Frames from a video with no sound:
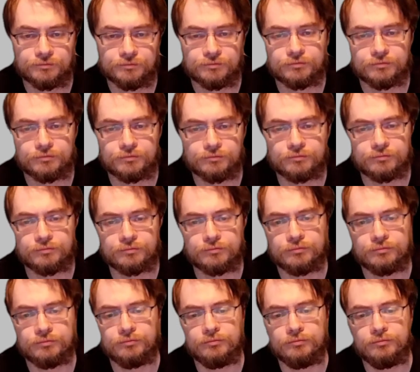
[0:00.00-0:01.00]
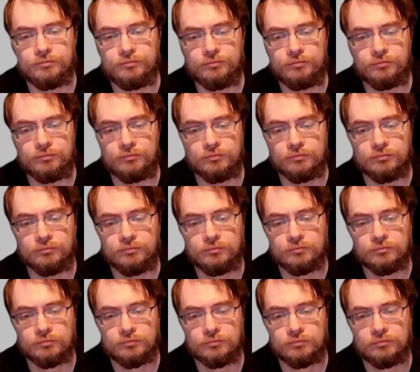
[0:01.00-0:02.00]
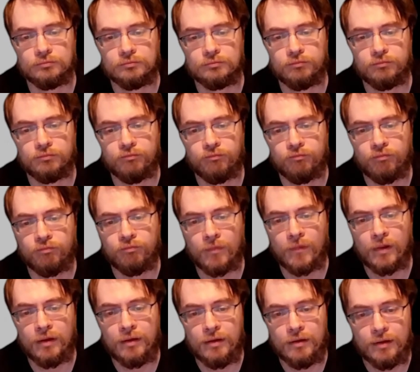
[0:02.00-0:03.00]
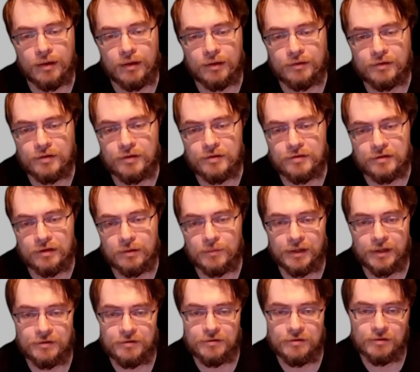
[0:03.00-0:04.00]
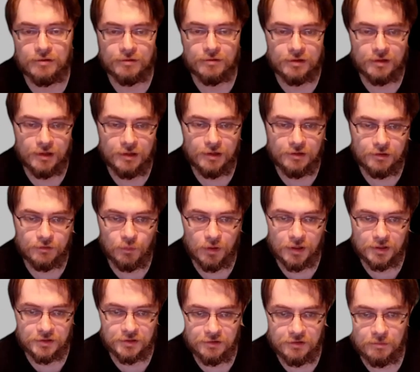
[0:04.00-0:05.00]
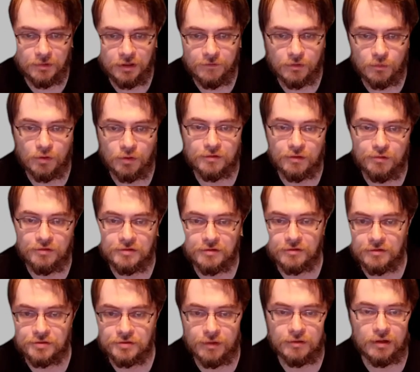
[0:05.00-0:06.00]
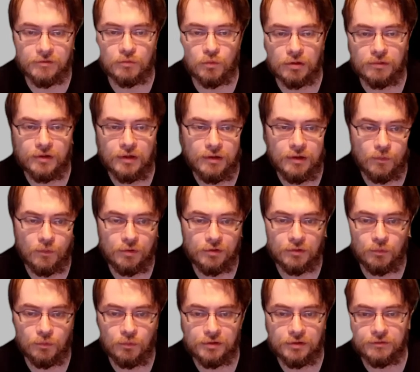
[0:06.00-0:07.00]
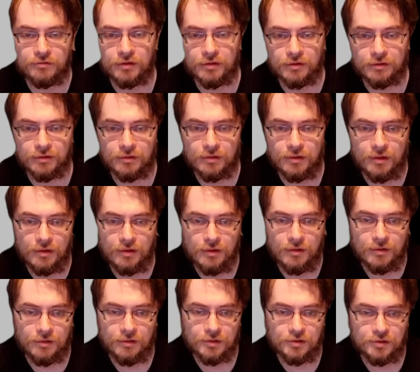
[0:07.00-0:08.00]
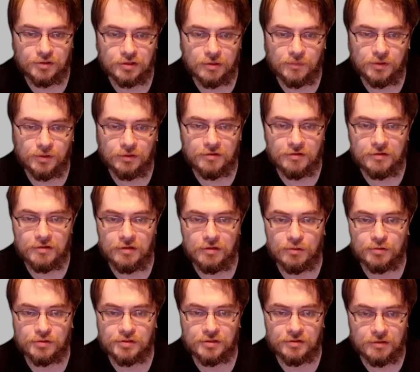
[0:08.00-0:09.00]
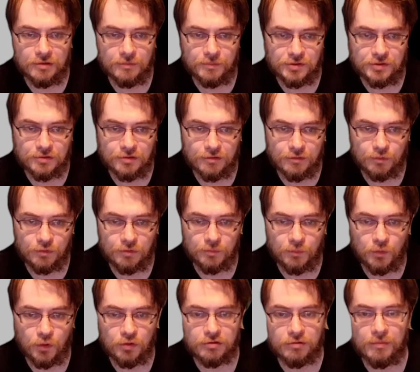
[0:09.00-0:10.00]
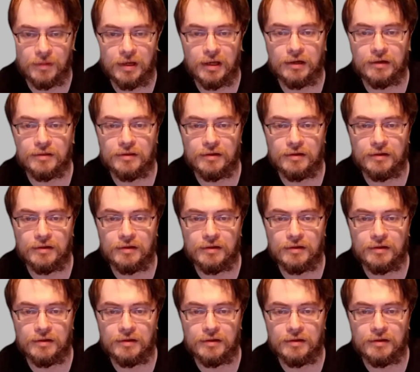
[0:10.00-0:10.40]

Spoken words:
At this time last year, scientists watched in disbelief as the world's oceans surged to record levels of warmth and wondered what could have triggered it. The jump in ocean temperatures was more dramatic than